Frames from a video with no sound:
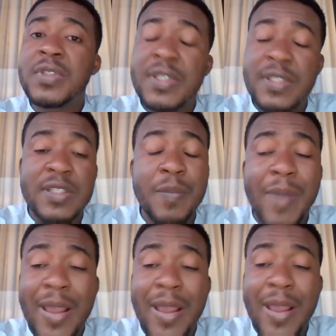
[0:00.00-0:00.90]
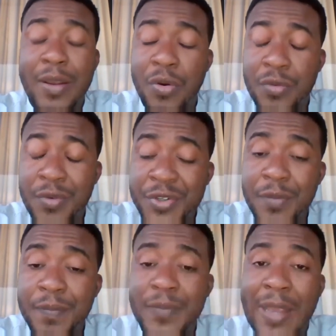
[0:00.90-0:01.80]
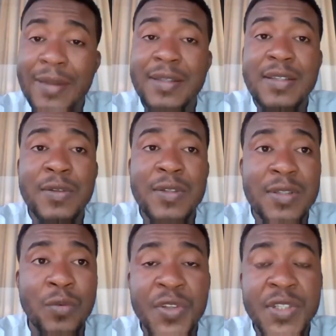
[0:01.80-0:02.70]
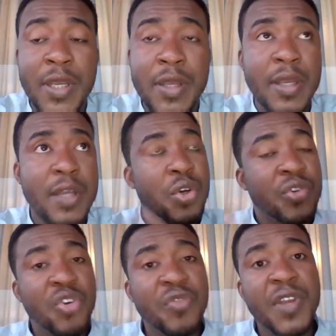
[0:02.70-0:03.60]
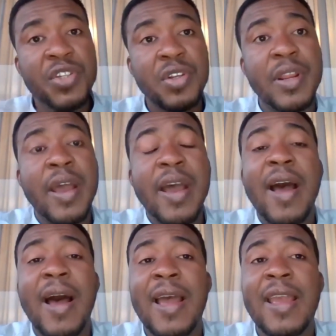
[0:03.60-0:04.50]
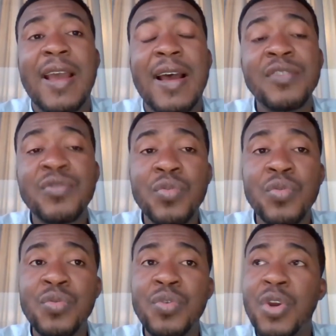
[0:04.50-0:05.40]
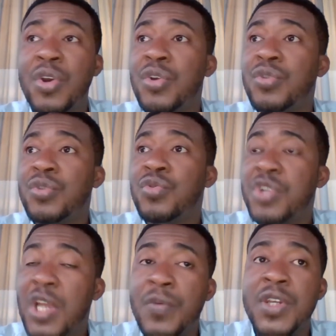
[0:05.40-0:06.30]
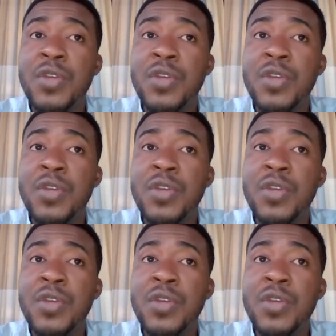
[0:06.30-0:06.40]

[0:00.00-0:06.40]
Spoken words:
this is my conclusion, and this was the short reflection I had to share with